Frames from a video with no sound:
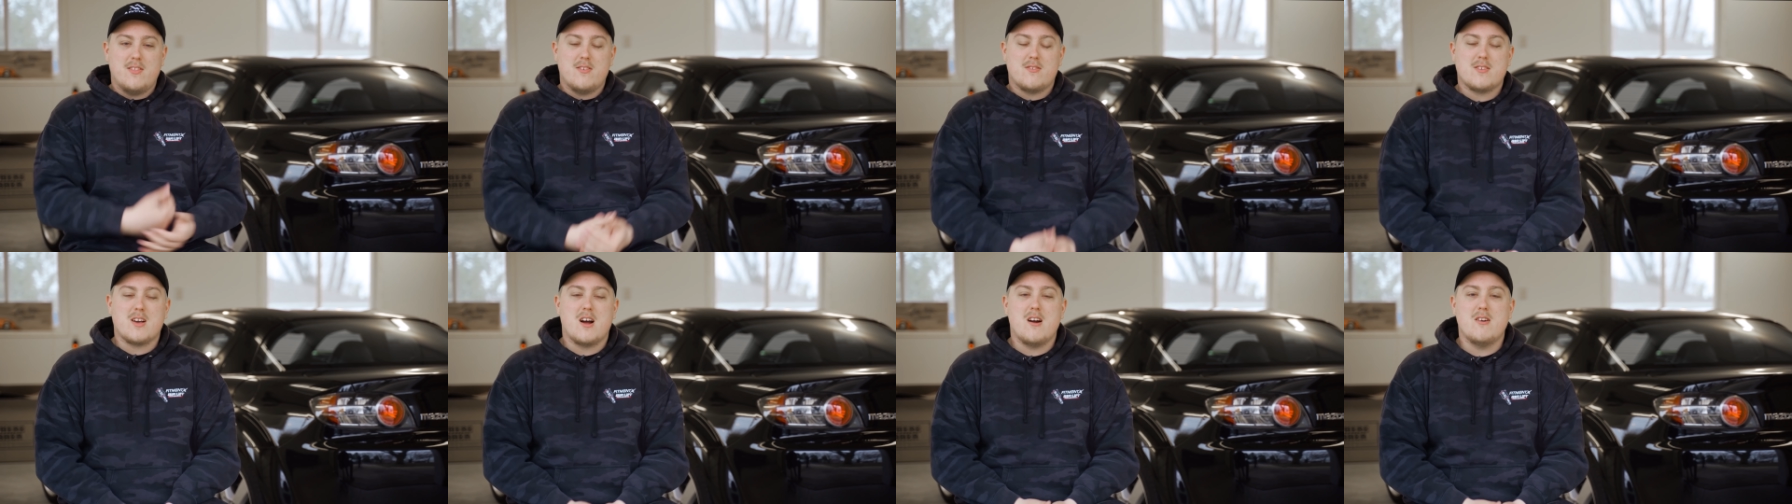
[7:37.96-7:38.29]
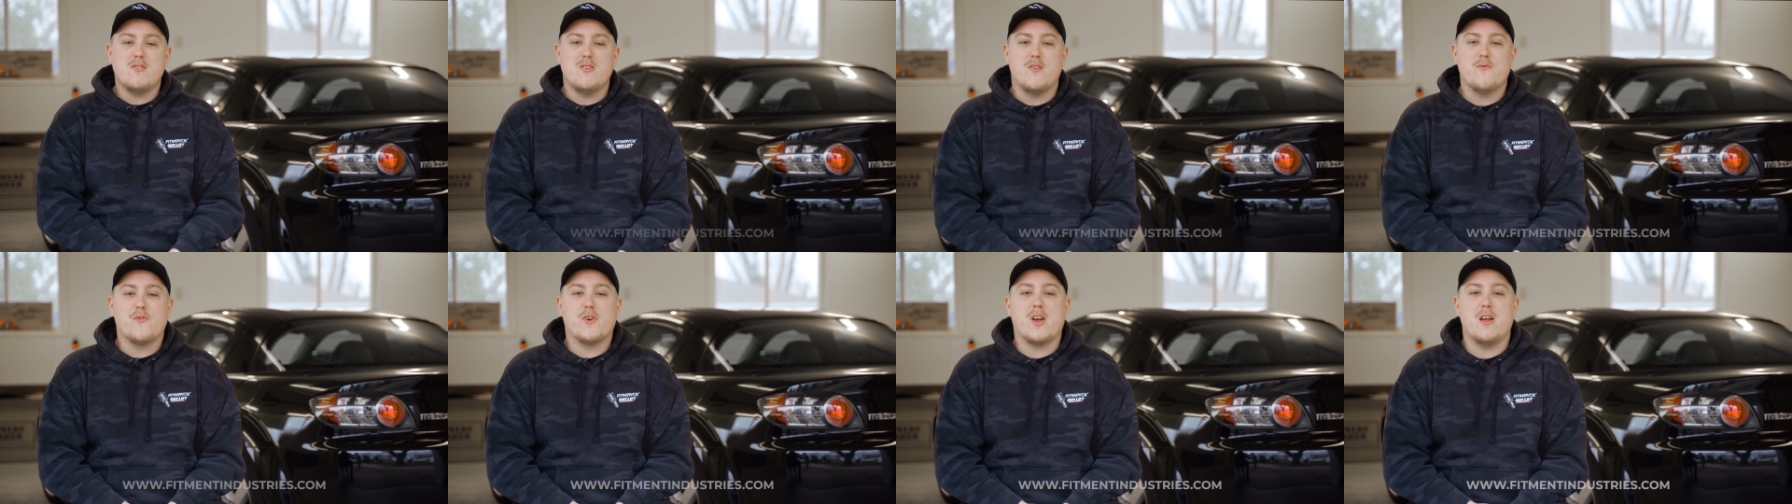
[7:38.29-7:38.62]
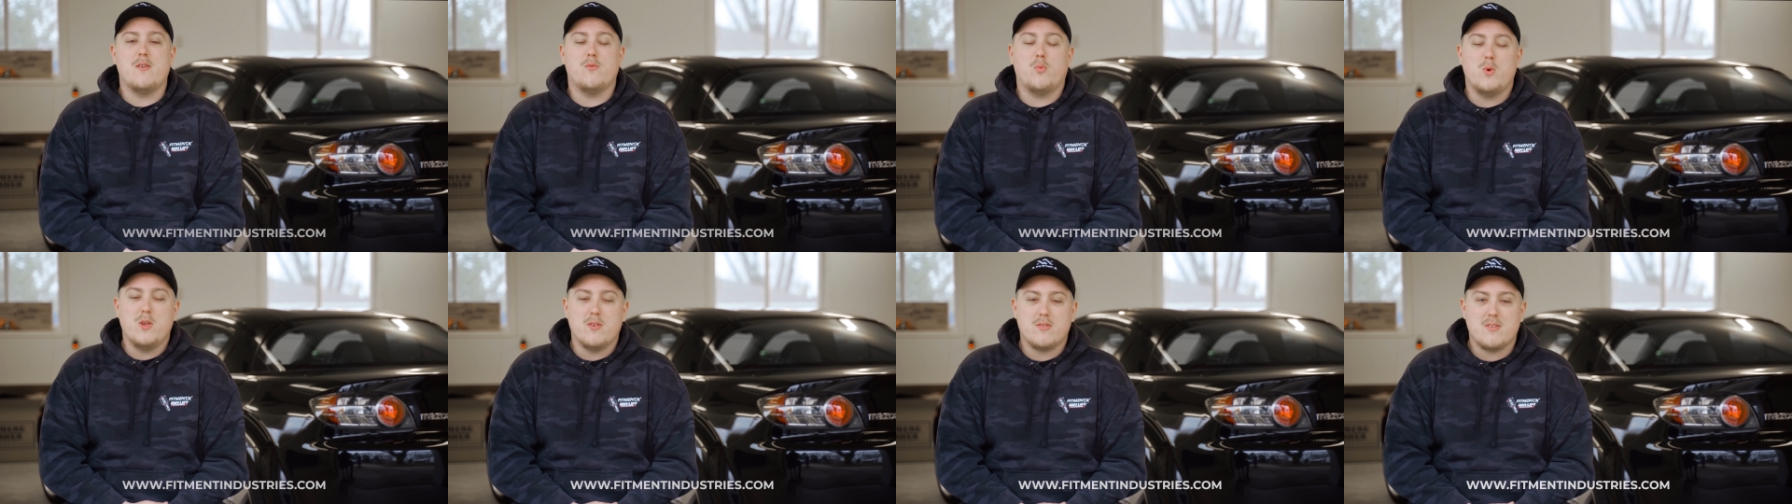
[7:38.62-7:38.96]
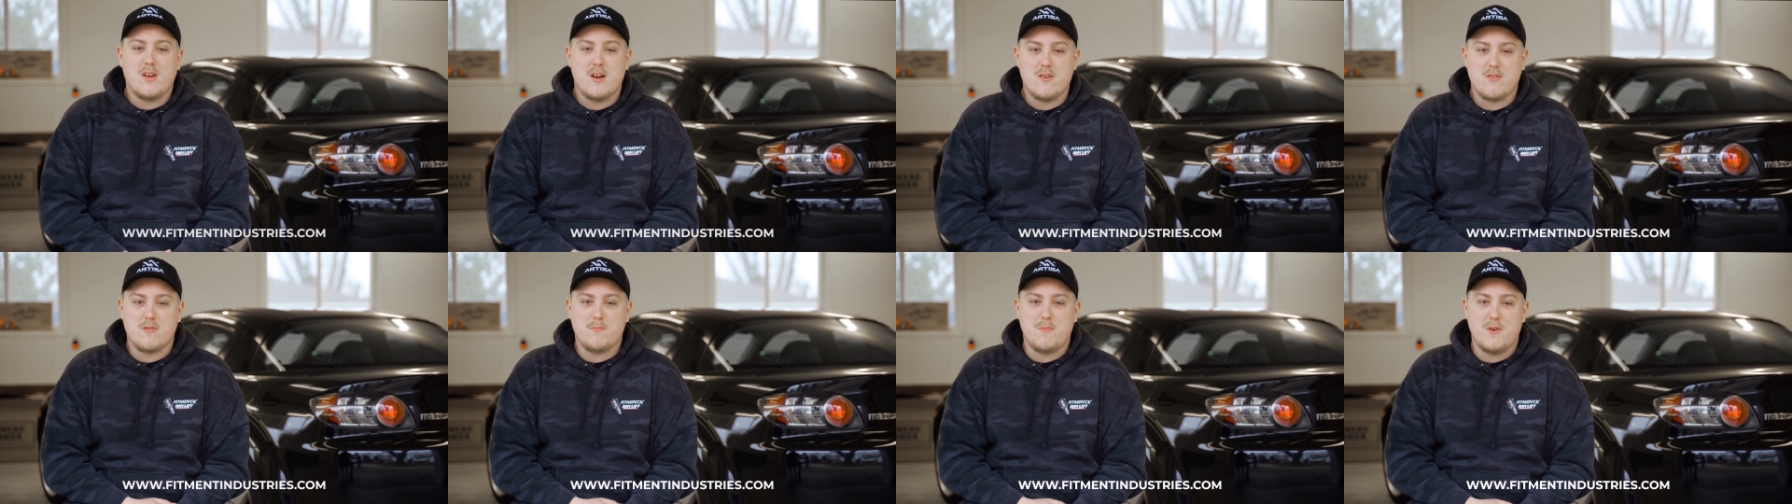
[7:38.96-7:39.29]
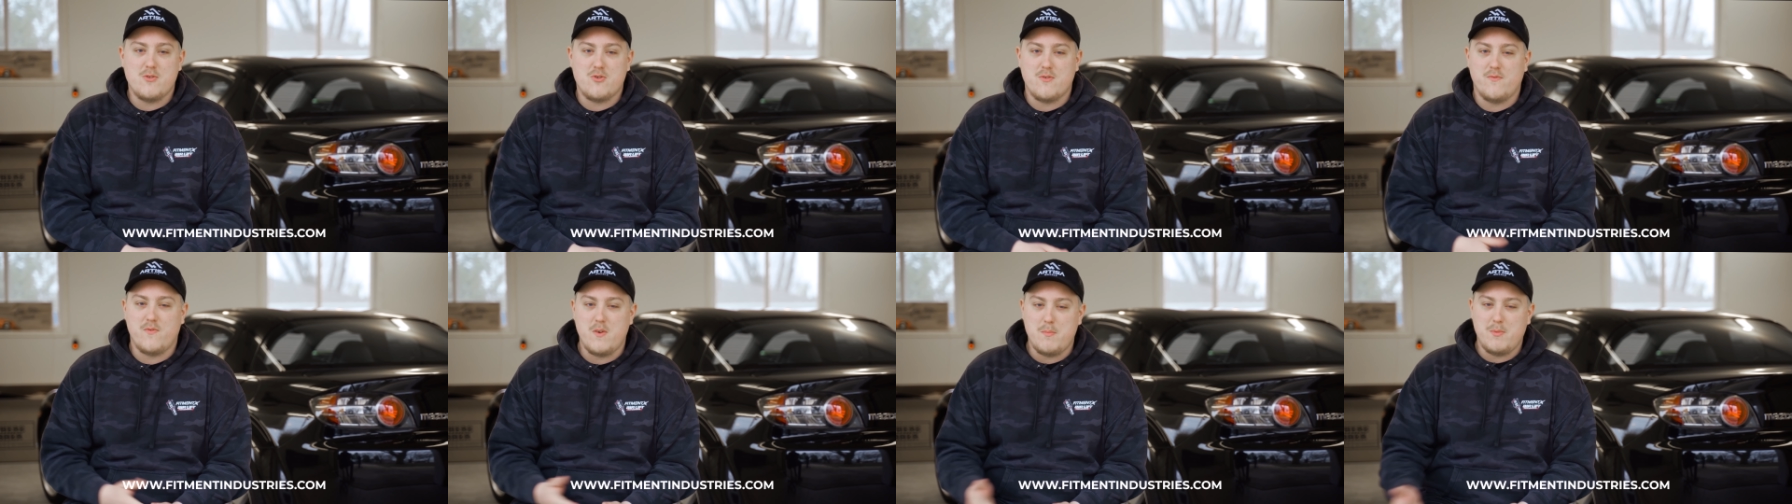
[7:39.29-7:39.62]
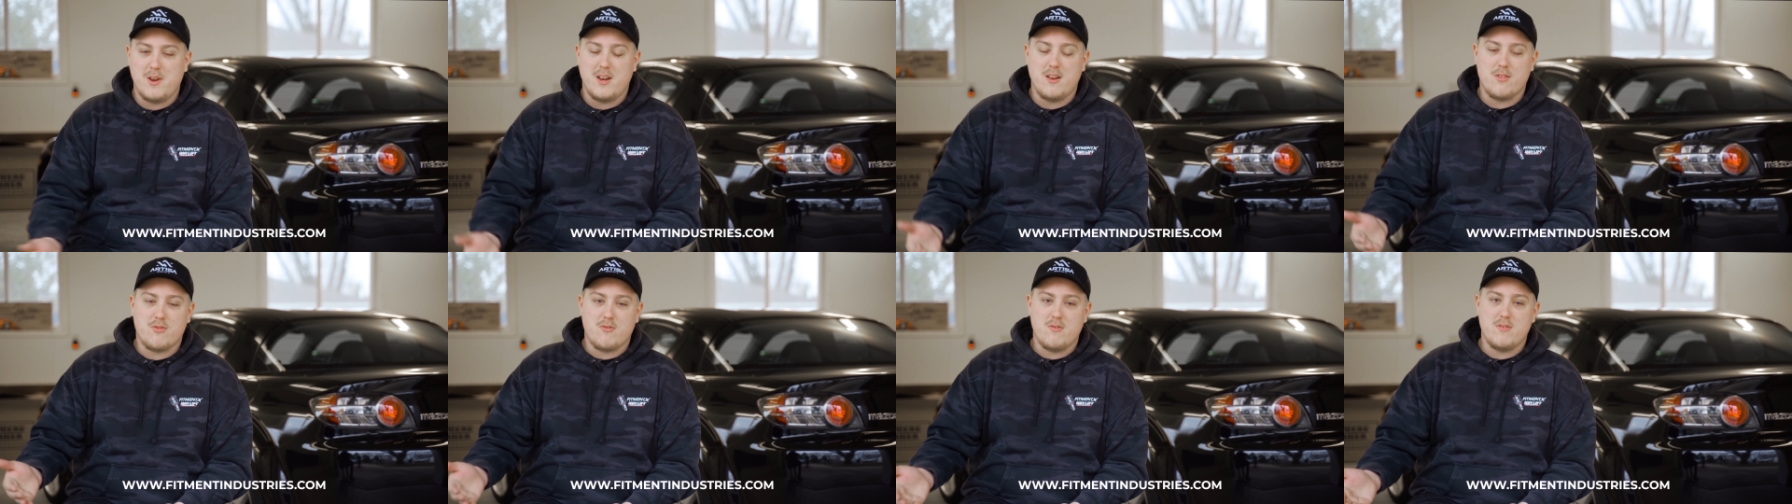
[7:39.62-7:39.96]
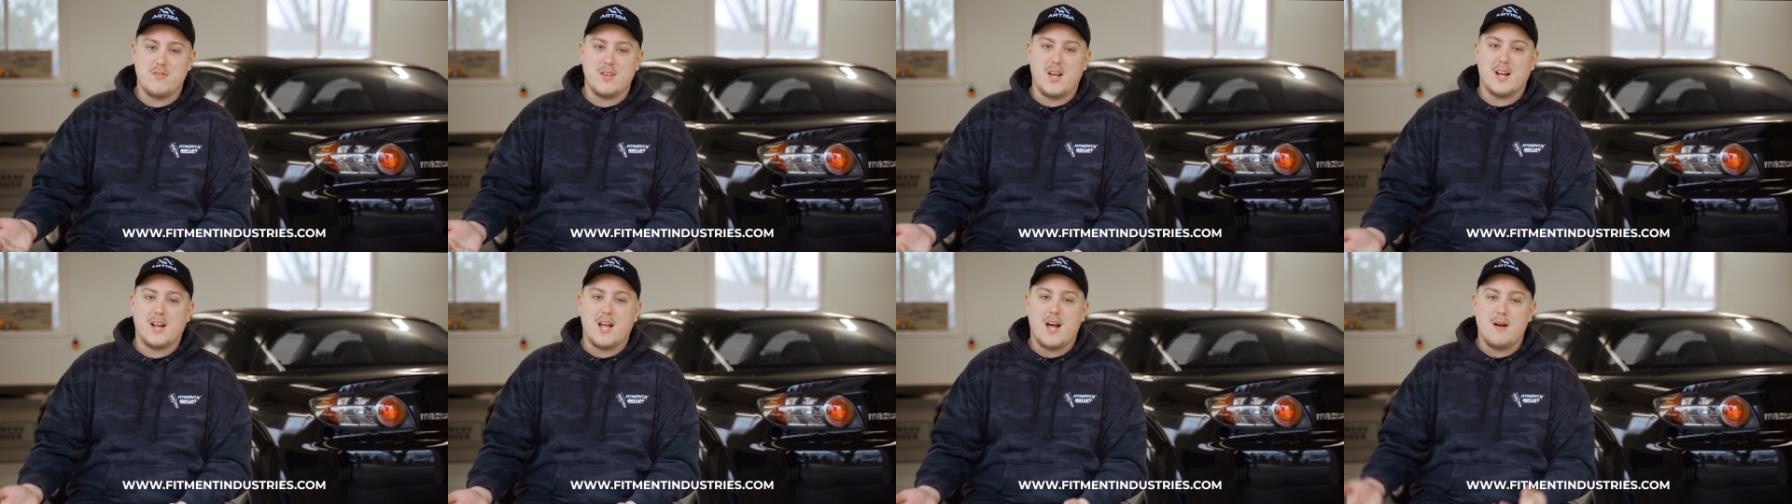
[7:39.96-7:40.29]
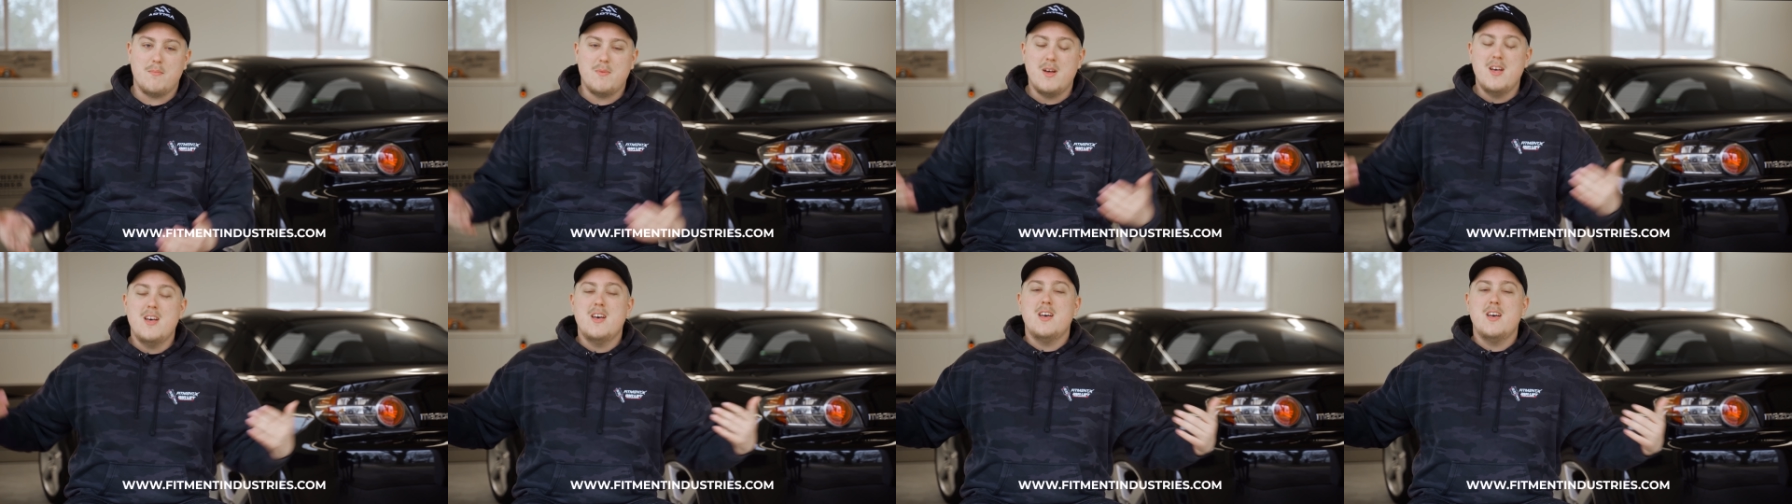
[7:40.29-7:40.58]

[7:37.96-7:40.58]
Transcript: this car. Don't forget wheels, tires, suspension, fitmentindustries.com.